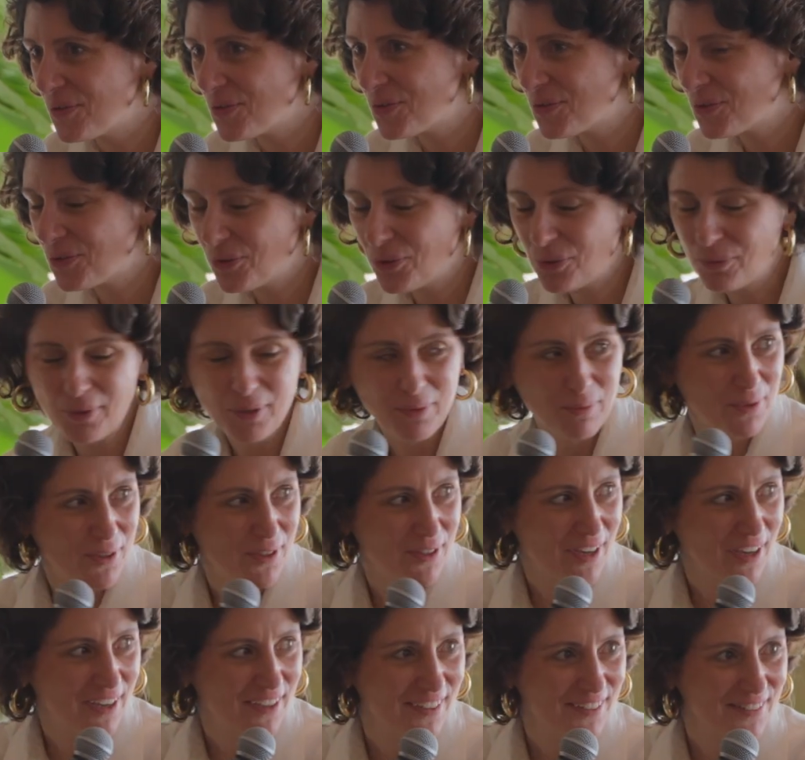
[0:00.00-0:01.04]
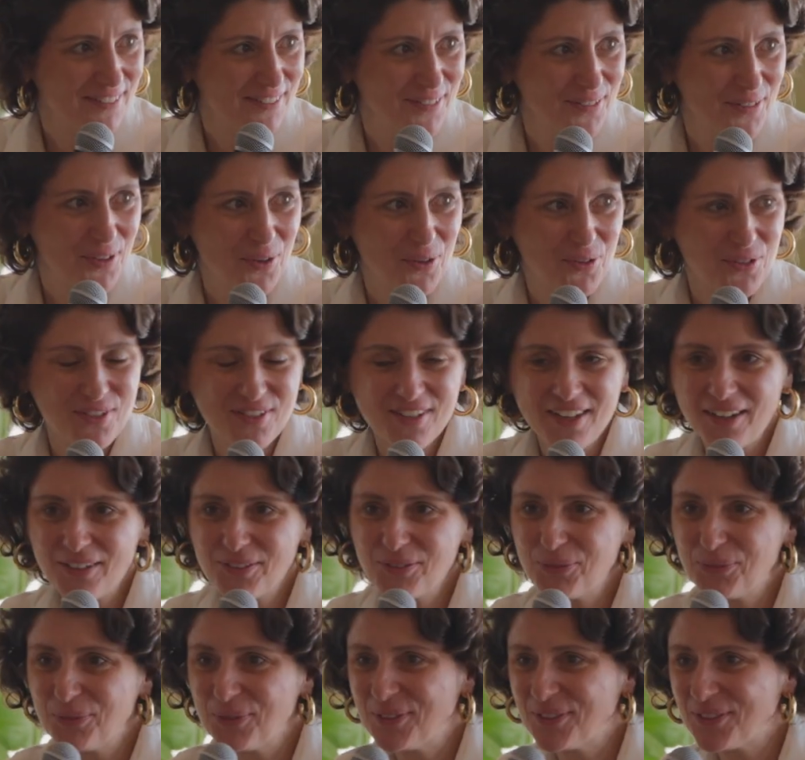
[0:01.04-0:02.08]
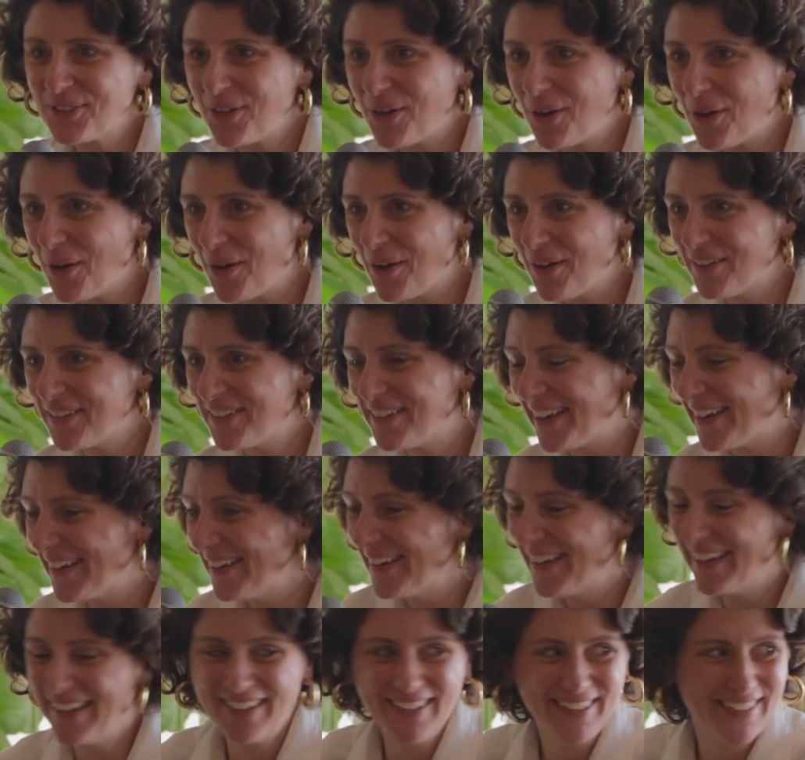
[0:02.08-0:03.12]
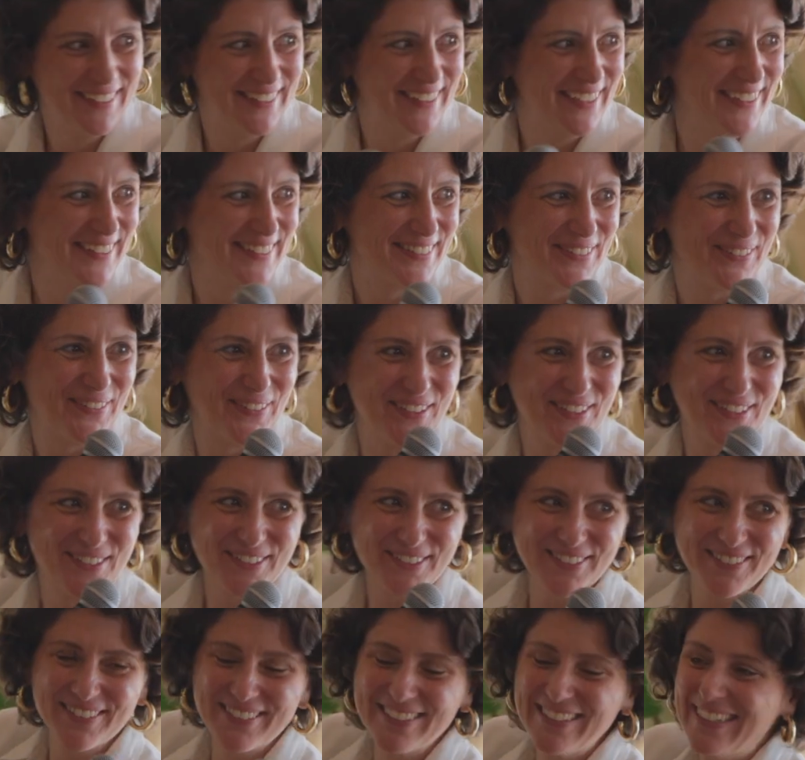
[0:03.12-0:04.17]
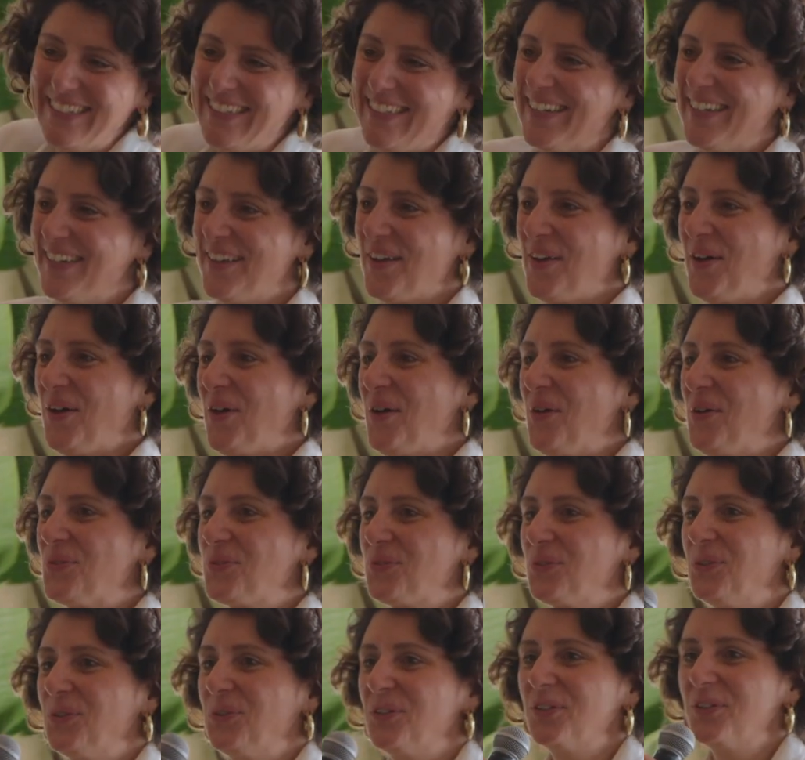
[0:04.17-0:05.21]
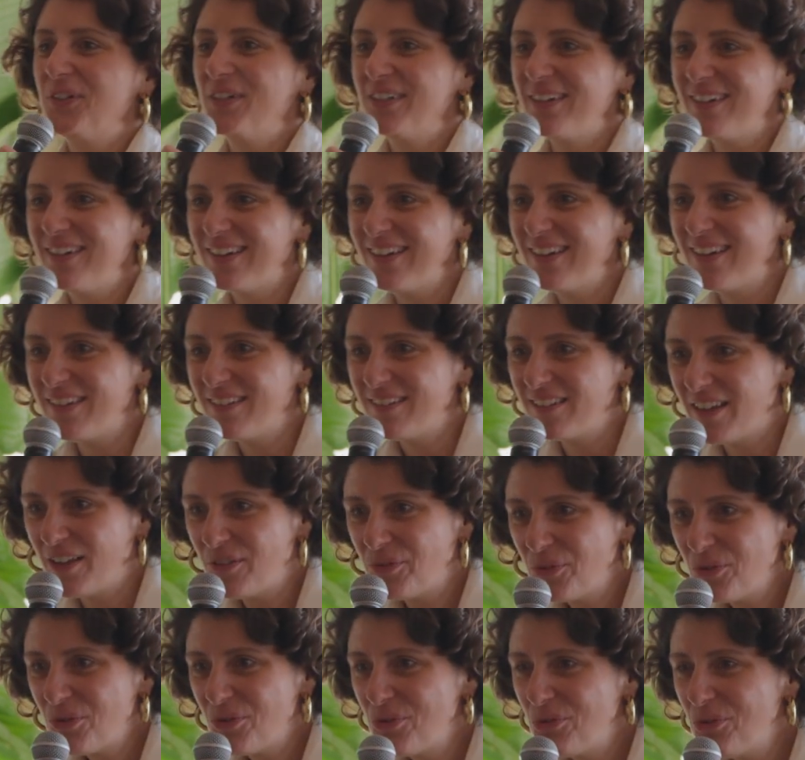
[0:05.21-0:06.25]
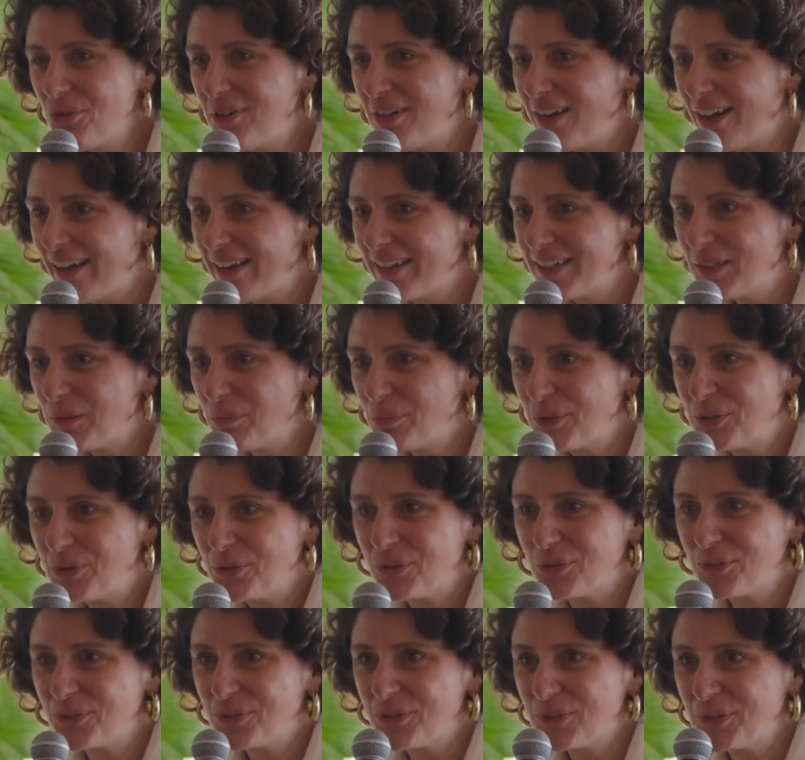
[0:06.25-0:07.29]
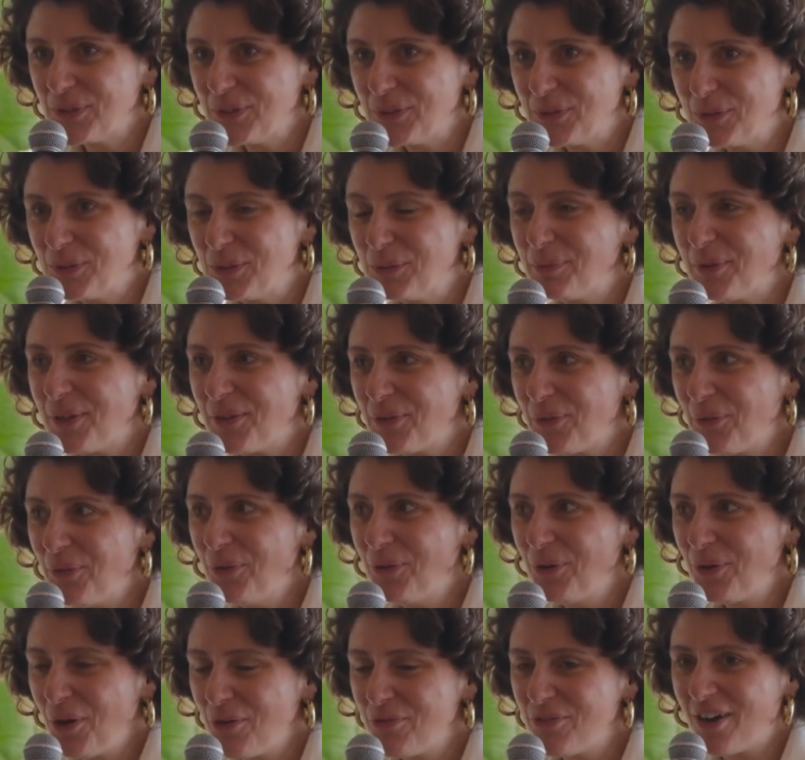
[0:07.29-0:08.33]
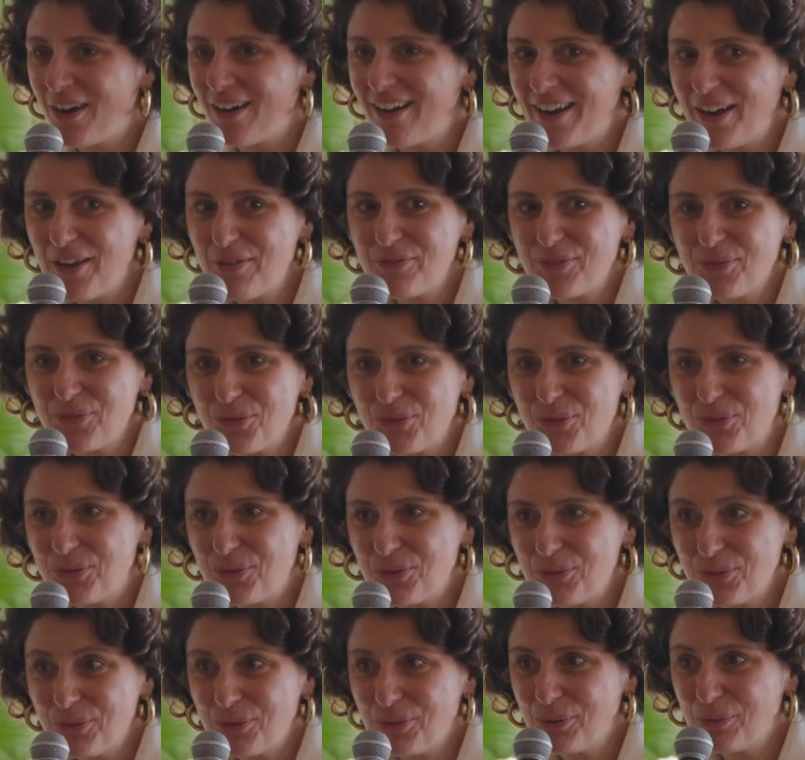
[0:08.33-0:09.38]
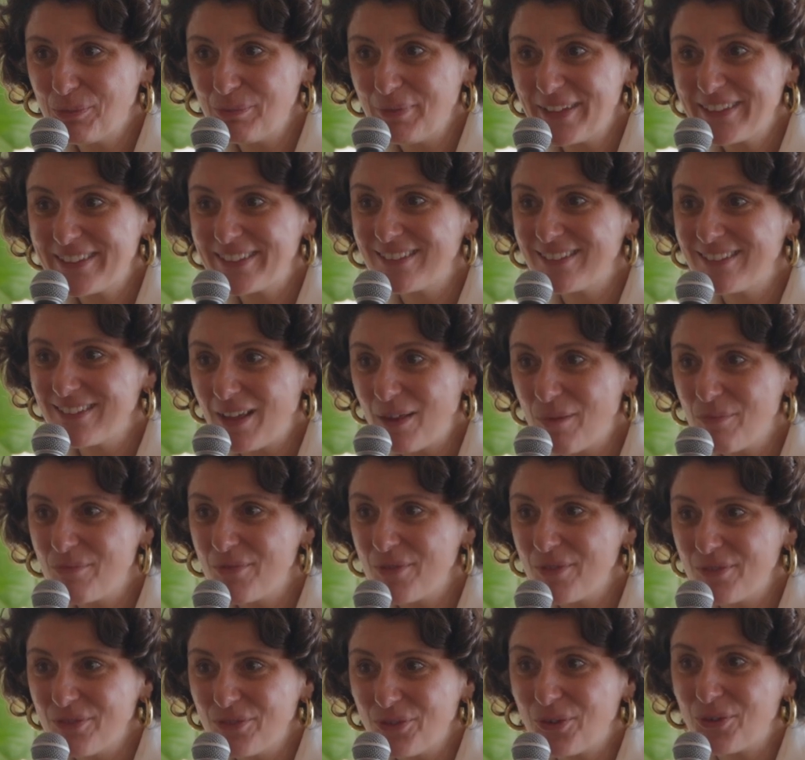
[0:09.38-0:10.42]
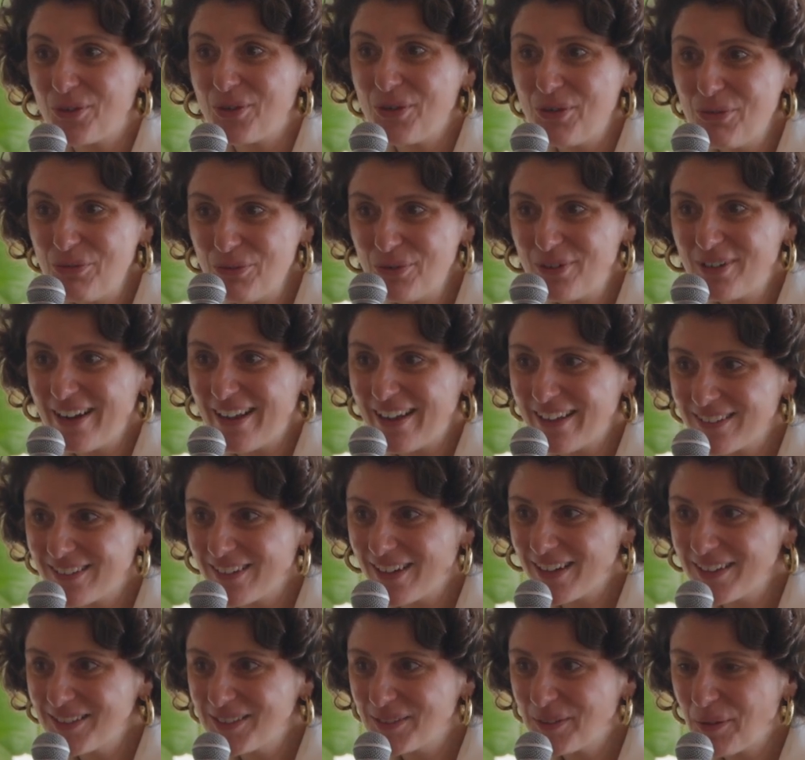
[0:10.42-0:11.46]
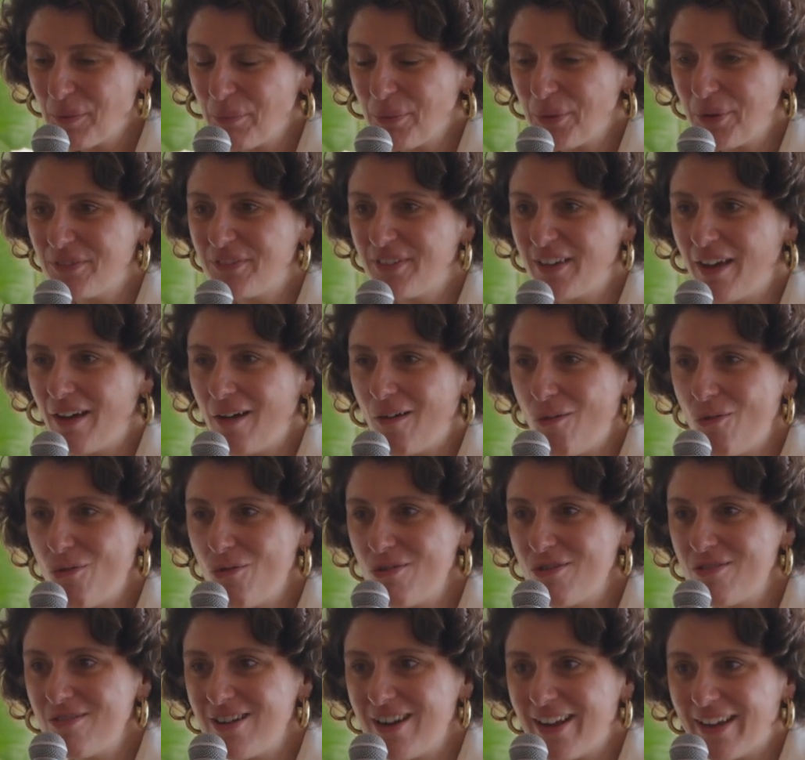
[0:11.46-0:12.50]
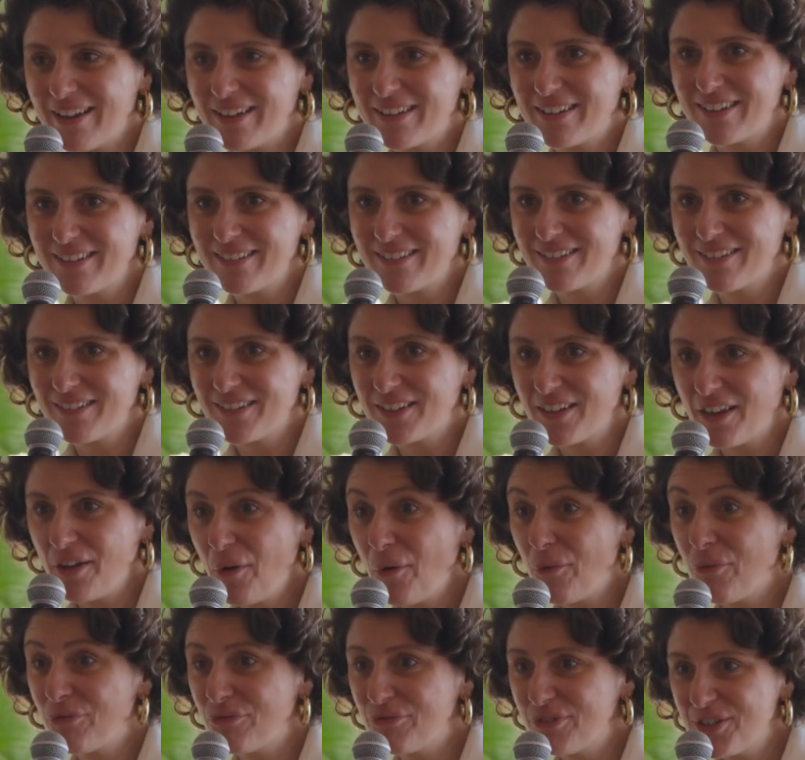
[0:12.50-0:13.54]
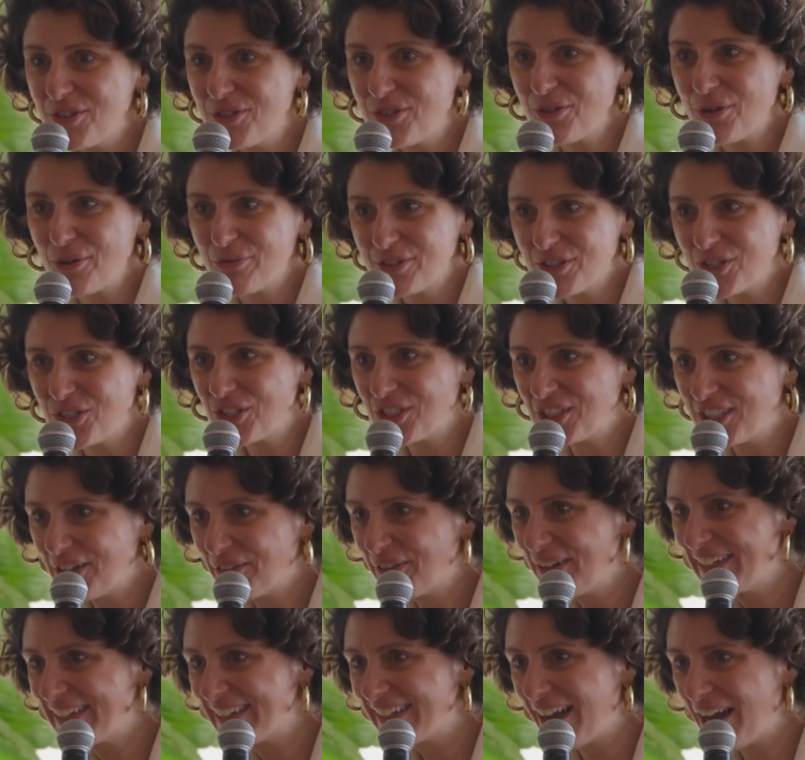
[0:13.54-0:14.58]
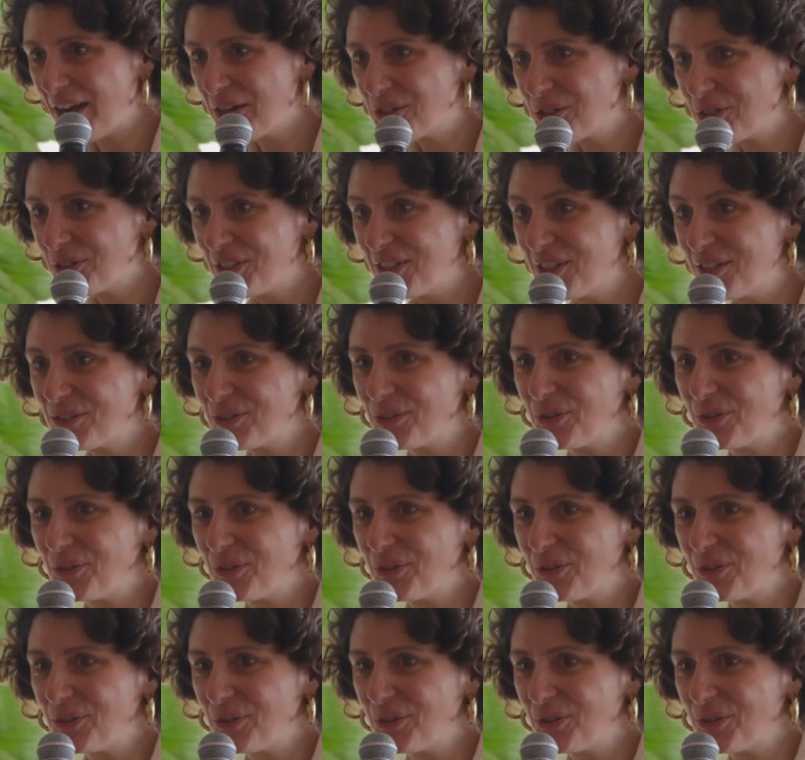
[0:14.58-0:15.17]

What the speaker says: So maybe I can start with this question. So they don't look like, because we spend all of our life in the studio making them not look like that, but they are all like kind of feats of engineering actually.